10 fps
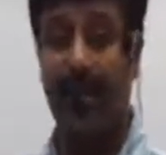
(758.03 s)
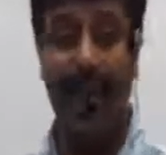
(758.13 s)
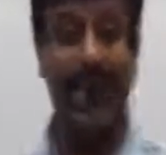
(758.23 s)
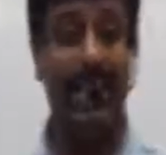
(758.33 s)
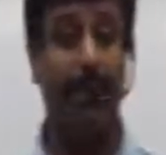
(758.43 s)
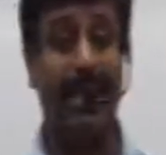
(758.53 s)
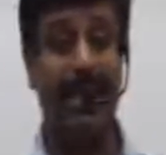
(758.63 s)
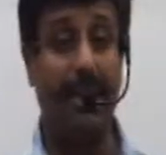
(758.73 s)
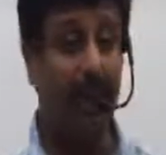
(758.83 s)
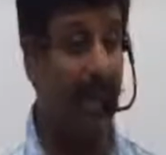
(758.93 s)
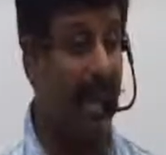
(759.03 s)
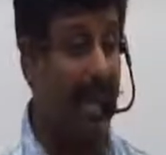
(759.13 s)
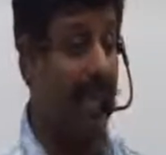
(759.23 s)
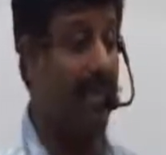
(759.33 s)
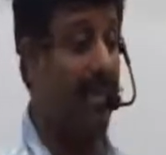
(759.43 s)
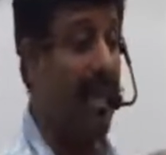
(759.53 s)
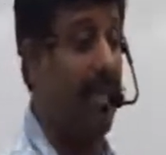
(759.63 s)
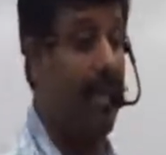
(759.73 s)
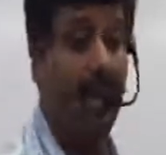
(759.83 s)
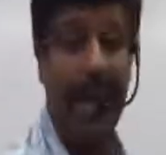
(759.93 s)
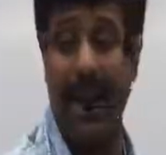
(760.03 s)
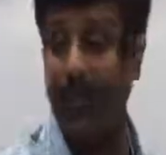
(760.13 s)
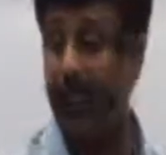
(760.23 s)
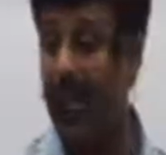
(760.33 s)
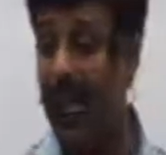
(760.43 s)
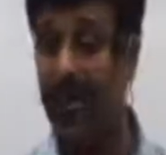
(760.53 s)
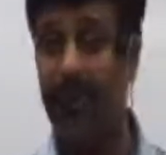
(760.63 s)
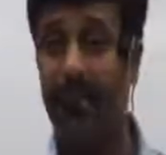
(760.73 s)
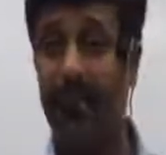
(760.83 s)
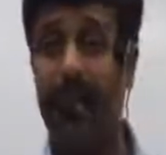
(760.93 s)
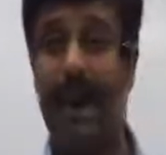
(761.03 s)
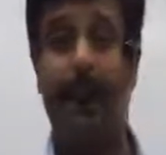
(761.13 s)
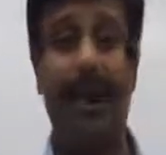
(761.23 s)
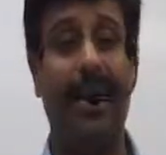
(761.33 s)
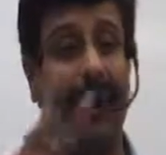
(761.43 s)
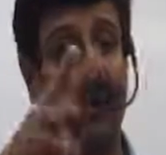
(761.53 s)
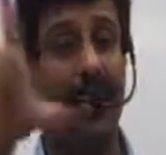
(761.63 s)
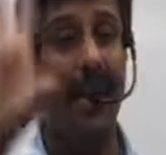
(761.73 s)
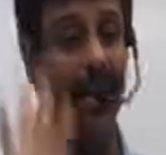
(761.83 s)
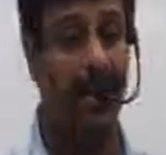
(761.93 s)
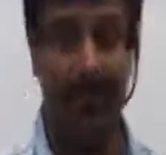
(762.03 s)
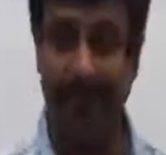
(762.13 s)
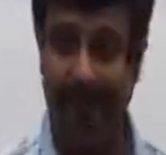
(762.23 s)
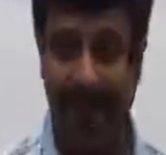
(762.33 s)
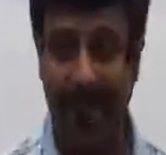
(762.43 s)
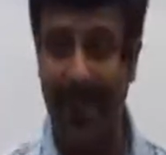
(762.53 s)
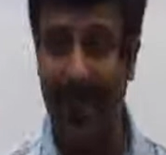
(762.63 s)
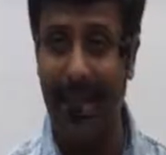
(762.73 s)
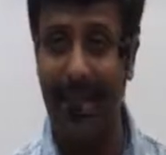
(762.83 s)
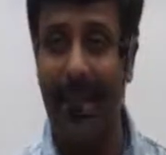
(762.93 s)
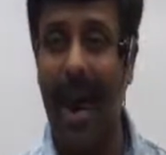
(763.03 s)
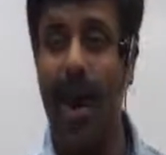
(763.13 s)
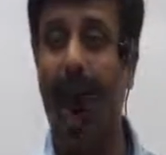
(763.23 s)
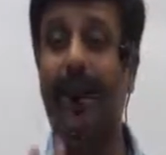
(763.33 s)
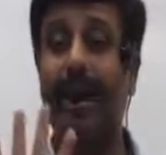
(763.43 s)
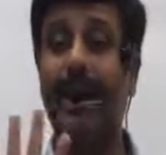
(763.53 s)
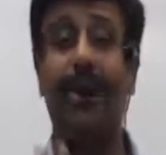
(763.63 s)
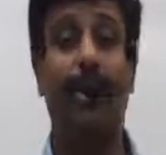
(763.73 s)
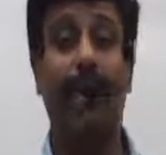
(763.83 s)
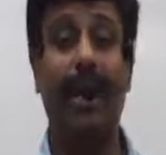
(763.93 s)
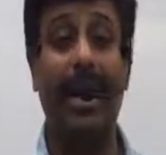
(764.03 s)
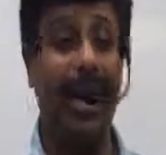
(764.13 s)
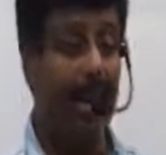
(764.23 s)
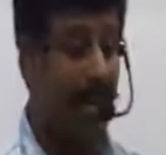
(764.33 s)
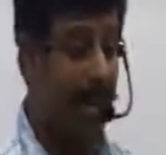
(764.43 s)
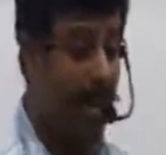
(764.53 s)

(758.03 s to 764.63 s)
For example, suppose let us say we 3 are playing Tripartite. How will we distribute the cards?